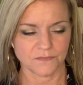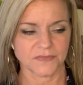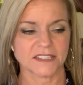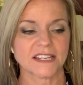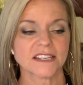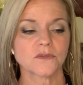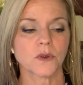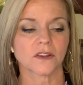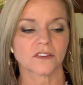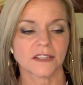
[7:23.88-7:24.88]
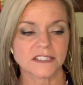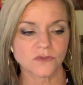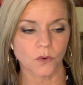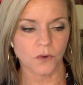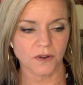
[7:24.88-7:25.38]
Detective Wheeler leans
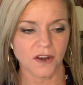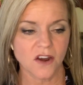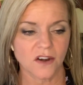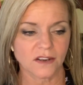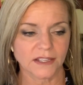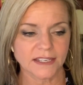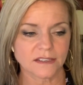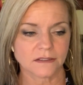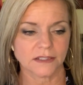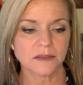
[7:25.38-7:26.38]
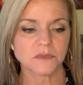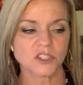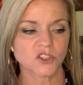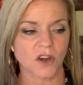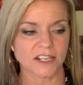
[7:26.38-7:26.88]
forward, her lips
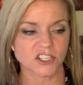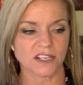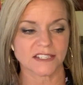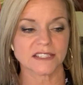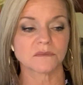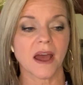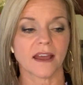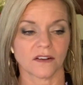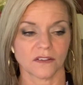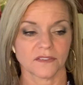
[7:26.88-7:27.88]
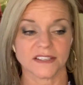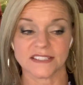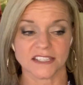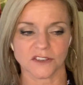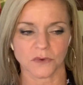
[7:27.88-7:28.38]
stretched in a smile that
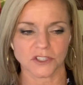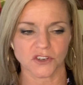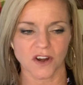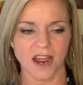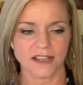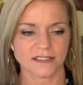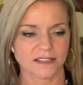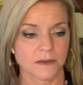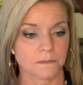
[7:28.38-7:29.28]
doesn't reach her eyes.